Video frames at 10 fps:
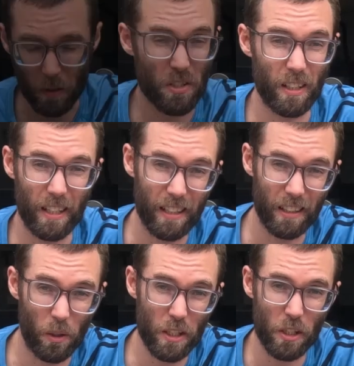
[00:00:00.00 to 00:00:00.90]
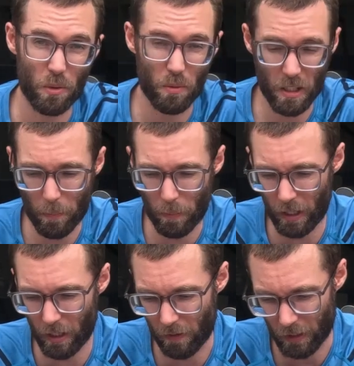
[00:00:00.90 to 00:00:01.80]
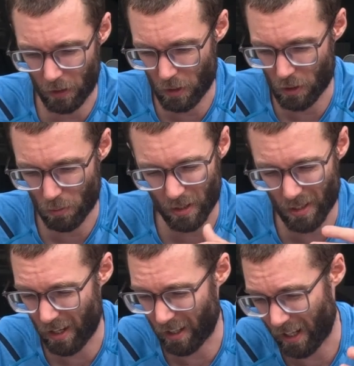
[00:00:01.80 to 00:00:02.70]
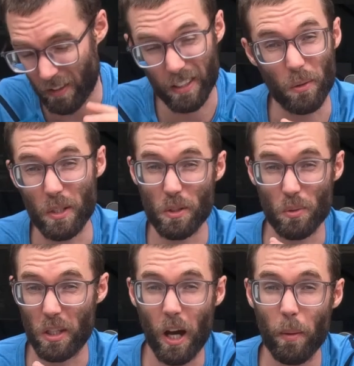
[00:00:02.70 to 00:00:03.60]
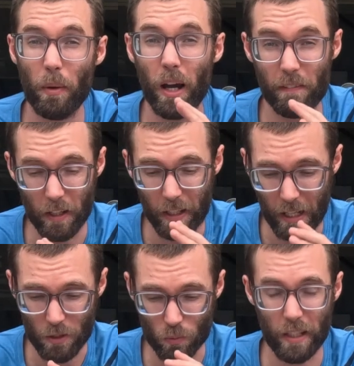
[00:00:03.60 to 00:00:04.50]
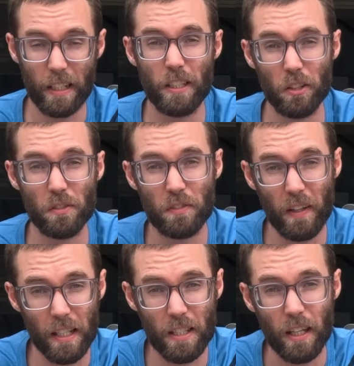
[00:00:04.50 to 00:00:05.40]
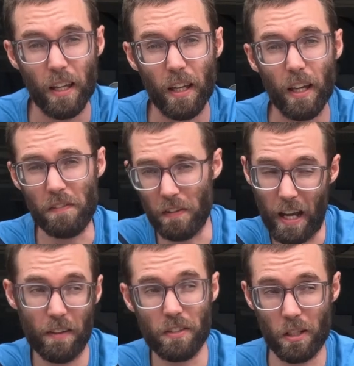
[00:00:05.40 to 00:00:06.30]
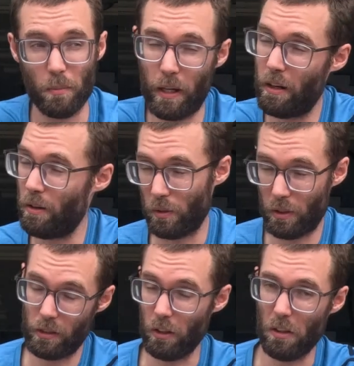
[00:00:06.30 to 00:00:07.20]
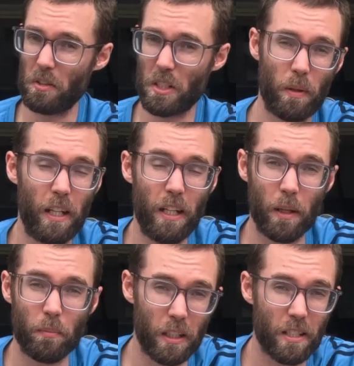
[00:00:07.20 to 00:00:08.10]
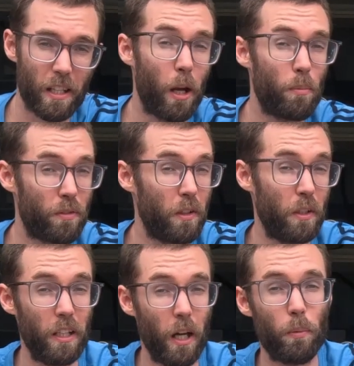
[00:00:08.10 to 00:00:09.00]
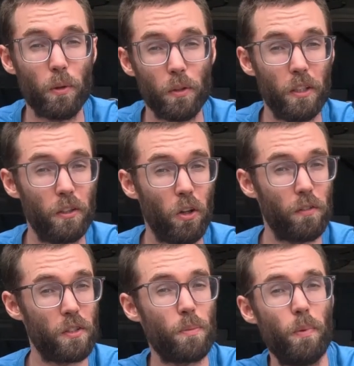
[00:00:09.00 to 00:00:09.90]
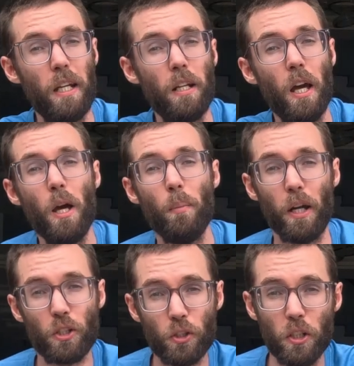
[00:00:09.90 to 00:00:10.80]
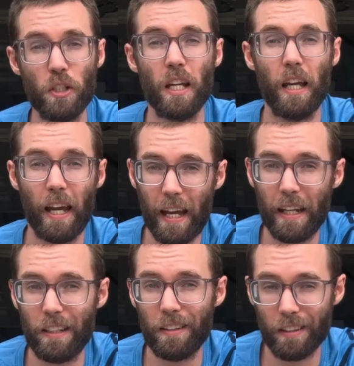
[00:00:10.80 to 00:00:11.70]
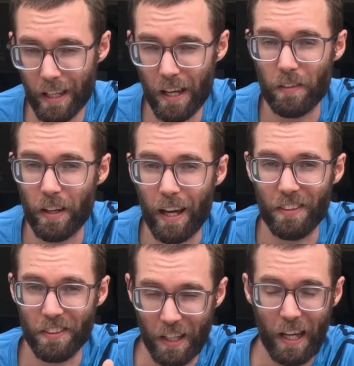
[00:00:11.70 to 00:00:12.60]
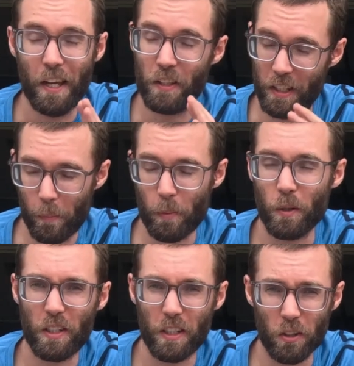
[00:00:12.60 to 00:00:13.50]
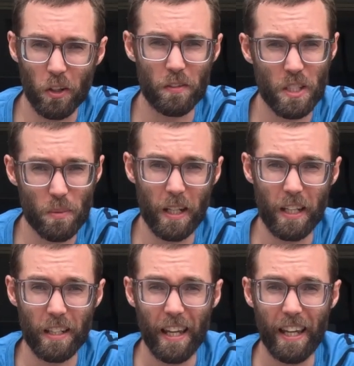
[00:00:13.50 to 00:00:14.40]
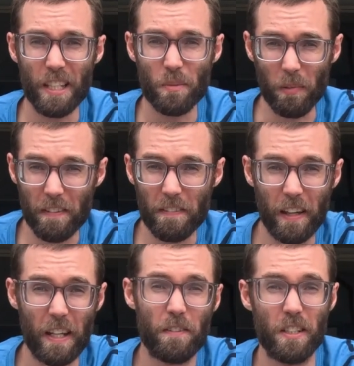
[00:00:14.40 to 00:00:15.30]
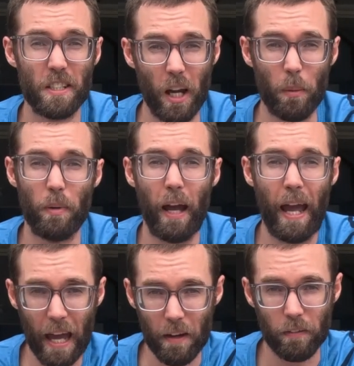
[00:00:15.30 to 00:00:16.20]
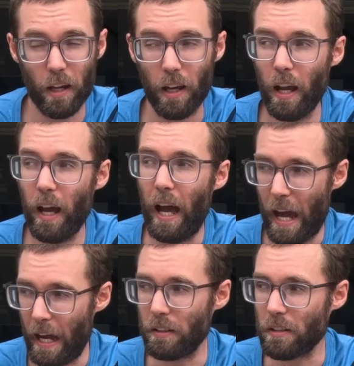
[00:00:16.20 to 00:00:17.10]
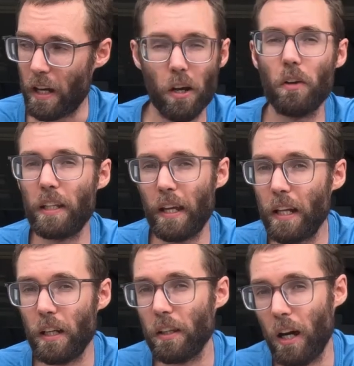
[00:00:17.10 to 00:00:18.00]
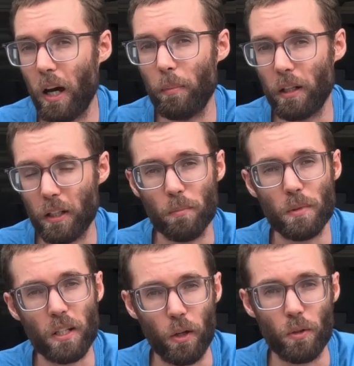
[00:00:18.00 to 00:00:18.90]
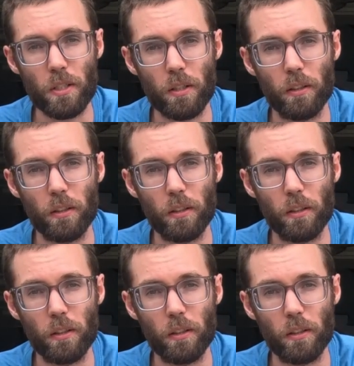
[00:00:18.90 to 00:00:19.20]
But I've certainly had no issues with slipping. I've had no issues with the tongue. I've had no issues with the upper. I find it has really good fit. If I have to compare it with the Endorphin Speed, I'm going to say I prefer the upper on the Endorphin Speed, but I should add in the caveat that the upper on the Endorphin Speed is my favorite upper ever, and I don't think any other upper comes close.